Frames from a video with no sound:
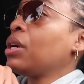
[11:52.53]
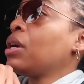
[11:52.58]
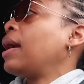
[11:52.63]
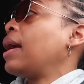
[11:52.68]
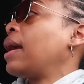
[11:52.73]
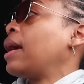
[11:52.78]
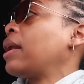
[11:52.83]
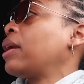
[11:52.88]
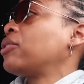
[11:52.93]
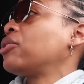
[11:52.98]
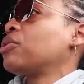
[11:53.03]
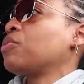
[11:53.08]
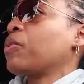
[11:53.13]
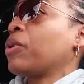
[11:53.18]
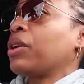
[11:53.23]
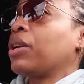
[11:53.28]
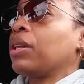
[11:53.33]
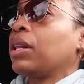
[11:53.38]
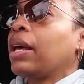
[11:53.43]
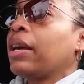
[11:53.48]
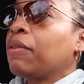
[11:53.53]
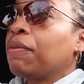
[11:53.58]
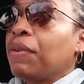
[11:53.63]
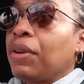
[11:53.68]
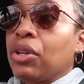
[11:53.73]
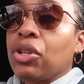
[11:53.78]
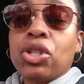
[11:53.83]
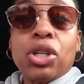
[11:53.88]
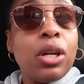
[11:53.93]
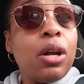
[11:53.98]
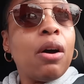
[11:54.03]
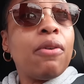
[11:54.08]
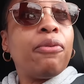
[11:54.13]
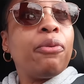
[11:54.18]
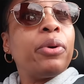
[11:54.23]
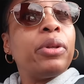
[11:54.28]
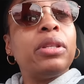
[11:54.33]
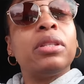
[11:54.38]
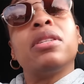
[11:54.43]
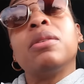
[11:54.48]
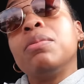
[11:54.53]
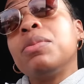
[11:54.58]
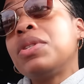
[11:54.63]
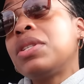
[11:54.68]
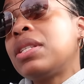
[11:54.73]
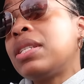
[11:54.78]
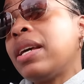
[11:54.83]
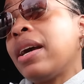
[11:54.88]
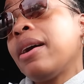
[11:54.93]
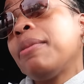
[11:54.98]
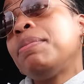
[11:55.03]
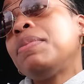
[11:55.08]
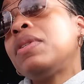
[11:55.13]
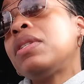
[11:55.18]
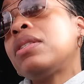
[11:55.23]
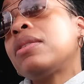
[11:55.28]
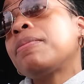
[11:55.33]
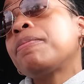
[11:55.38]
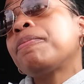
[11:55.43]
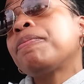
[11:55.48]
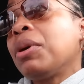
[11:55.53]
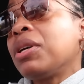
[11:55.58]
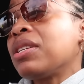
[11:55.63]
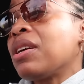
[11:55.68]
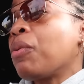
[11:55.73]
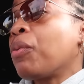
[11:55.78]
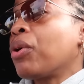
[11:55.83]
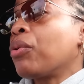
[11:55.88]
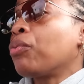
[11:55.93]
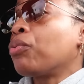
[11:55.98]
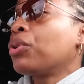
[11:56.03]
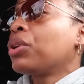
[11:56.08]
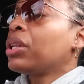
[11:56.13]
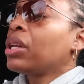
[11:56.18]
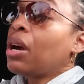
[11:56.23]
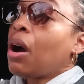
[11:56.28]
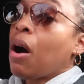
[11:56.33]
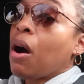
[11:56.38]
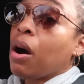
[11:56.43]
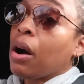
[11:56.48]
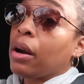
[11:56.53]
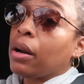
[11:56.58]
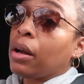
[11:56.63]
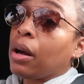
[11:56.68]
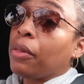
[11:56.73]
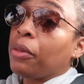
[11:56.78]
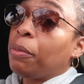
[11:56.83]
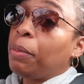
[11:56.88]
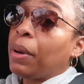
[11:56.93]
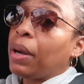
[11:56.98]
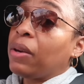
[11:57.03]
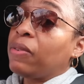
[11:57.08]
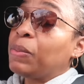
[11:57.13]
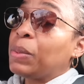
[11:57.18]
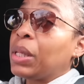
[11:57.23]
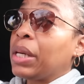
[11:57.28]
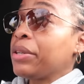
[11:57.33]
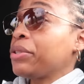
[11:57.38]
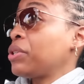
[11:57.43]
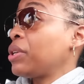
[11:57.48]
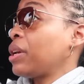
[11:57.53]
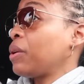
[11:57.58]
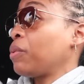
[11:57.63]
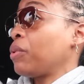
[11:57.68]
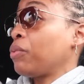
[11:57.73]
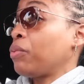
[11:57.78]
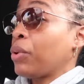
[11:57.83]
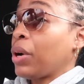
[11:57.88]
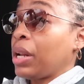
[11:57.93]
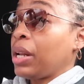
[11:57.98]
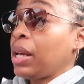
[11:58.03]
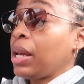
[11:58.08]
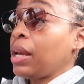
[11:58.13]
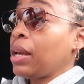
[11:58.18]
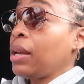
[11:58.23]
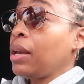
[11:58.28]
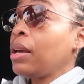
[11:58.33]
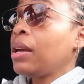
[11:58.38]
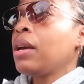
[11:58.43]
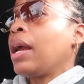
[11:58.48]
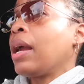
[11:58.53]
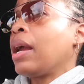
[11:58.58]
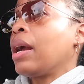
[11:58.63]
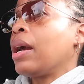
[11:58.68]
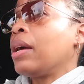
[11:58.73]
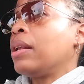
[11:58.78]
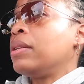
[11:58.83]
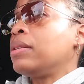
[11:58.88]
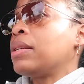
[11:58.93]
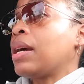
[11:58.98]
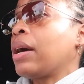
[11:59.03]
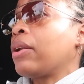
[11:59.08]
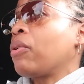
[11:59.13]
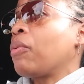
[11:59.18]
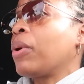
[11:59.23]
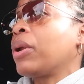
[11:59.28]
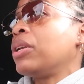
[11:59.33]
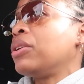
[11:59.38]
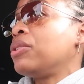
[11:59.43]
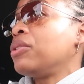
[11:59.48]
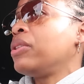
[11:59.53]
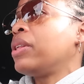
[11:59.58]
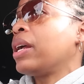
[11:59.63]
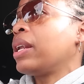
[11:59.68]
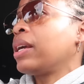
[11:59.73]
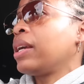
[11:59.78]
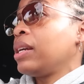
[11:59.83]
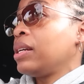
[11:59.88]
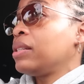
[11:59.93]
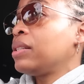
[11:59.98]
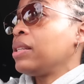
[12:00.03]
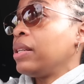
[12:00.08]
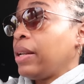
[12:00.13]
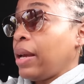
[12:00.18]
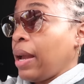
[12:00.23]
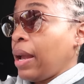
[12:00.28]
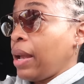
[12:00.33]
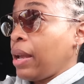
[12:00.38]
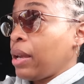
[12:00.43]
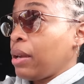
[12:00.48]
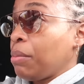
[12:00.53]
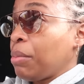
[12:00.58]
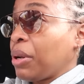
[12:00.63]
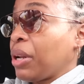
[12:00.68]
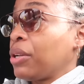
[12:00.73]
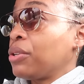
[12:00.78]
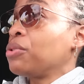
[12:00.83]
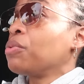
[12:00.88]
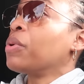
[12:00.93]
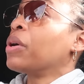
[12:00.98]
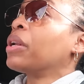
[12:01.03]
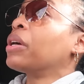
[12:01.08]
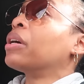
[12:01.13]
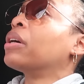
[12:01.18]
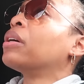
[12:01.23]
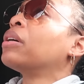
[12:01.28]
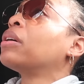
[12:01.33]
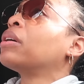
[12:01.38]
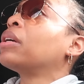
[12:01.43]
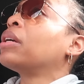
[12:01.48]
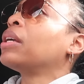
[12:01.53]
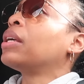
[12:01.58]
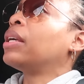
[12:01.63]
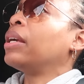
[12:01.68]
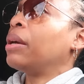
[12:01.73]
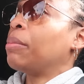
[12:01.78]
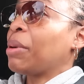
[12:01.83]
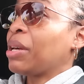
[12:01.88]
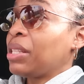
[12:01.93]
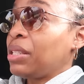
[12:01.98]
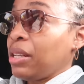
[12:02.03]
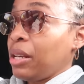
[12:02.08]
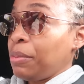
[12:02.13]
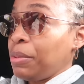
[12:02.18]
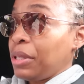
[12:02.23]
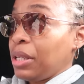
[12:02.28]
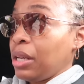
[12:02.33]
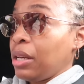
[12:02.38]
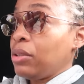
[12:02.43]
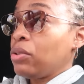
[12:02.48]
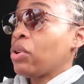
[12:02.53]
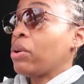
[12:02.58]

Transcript: And I just wanna like finish it off with some steps because I went really hard on the pavement yesterday with running and I don't wanna do that again today, but I do wanna get my steps in.